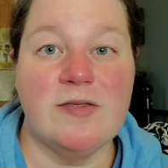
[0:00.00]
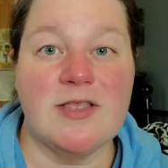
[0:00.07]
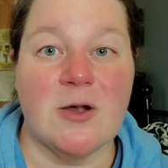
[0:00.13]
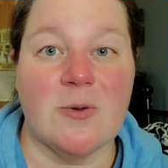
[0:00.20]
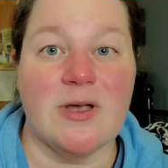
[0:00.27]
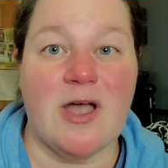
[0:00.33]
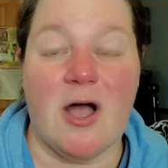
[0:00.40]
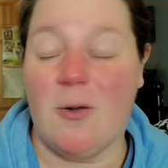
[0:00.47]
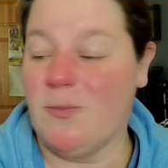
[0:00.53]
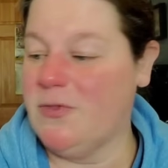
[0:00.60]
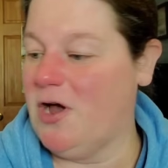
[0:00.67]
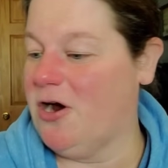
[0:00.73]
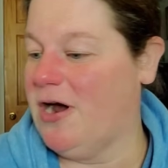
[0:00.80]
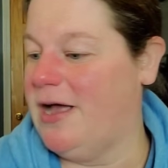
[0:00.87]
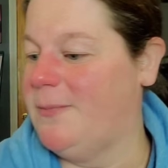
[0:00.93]
There we go.
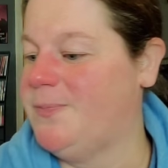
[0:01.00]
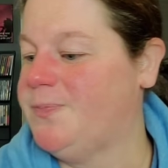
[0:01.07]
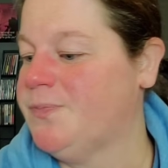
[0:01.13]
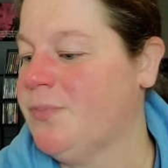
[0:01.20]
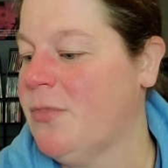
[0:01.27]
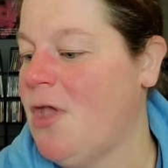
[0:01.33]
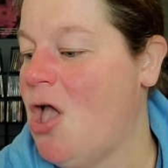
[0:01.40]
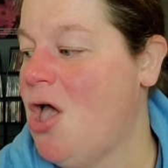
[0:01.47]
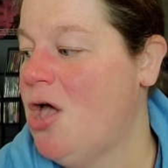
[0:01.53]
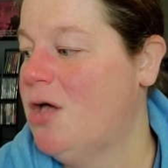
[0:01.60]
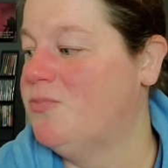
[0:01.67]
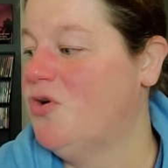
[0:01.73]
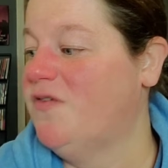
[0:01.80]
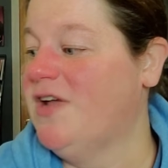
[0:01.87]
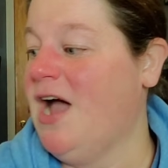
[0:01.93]
All right.
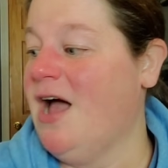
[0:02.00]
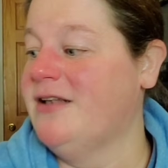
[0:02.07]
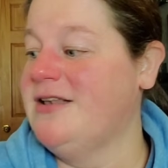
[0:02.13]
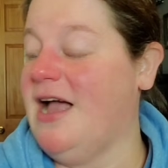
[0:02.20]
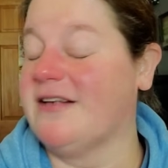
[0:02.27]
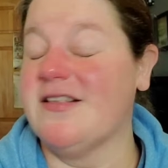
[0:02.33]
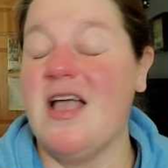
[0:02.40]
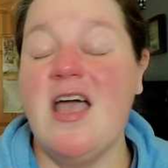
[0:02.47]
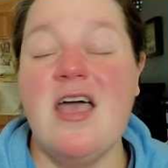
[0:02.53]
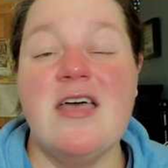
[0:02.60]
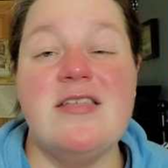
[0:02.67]
Moving on next.